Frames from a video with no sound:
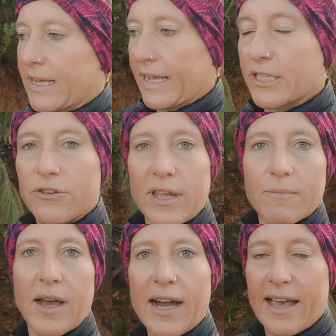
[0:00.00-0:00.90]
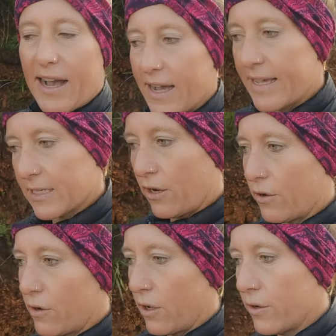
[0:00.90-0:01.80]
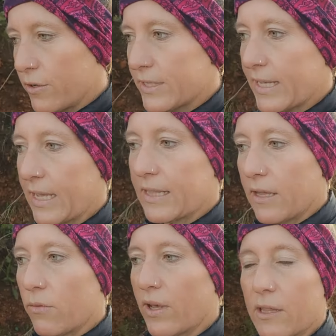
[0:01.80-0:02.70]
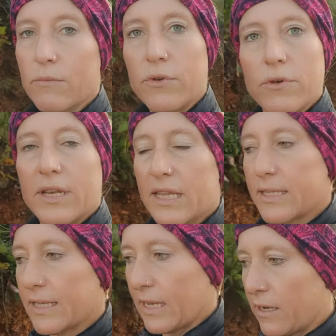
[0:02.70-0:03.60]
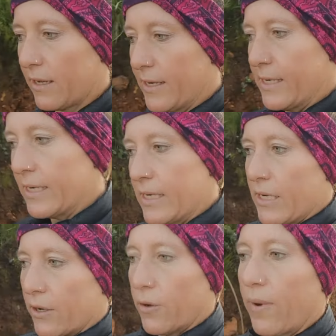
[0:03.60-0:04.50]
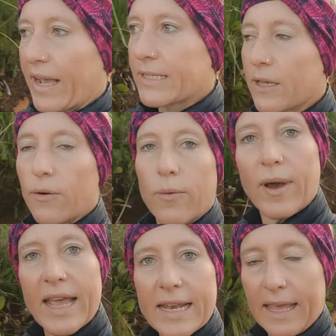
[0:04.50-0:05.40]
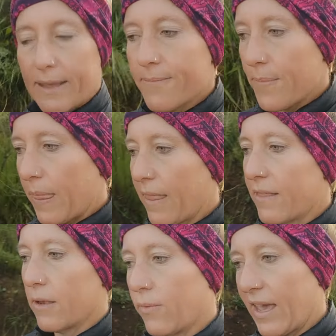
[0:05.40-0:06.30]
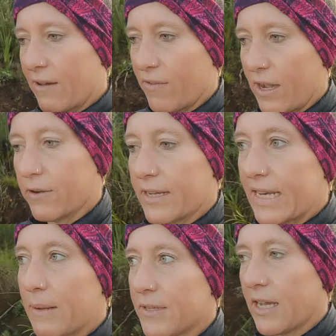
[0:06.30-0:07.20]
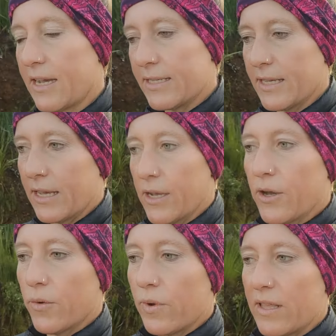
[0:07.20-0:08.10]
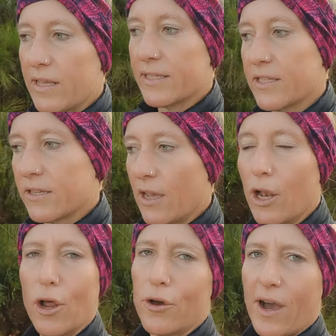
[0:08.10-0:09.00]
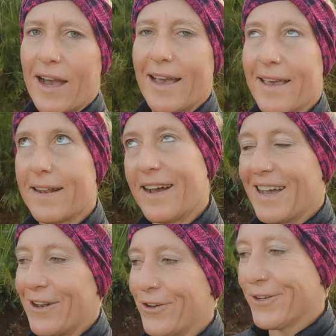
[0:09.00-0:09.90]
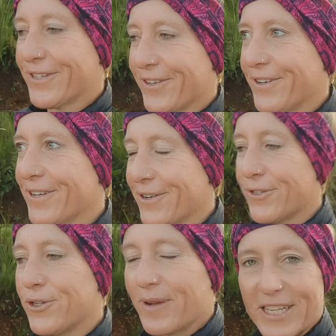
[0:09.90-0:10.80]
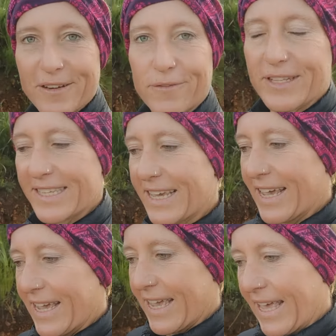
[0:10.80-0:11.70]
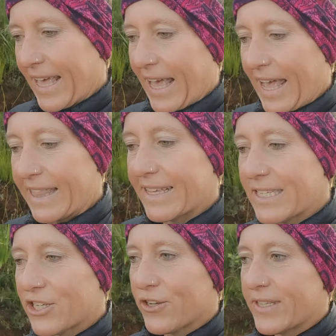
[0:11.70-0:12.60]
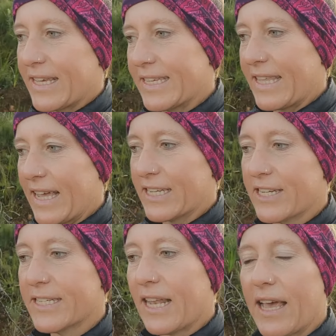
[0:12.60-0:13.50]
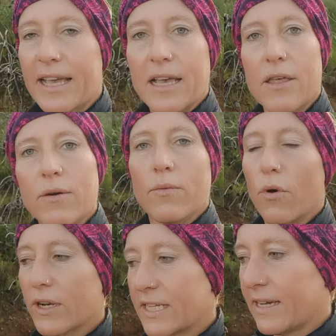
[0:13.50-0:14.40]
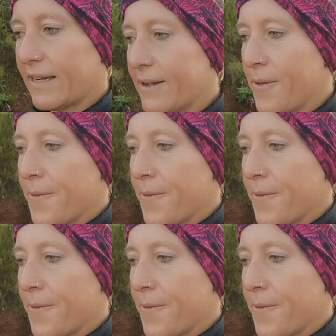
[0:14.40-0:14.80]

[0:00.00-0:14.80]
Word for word: extreme, high highs and low lows and then when the moon is in we're waxing or waning then we have our neap tides where there's a low high and a high low so not too much difference and this shows us that just like the water